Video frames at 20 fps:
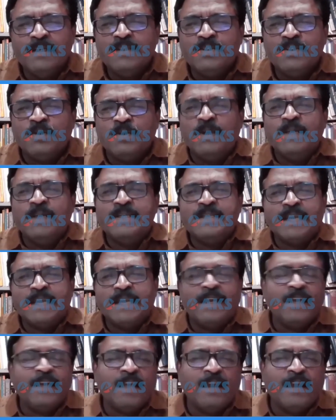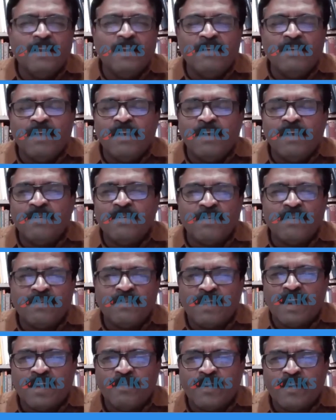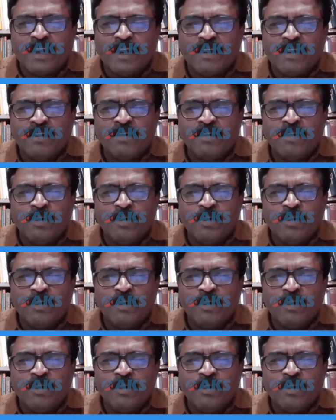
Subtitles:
students getting an NSS certificate?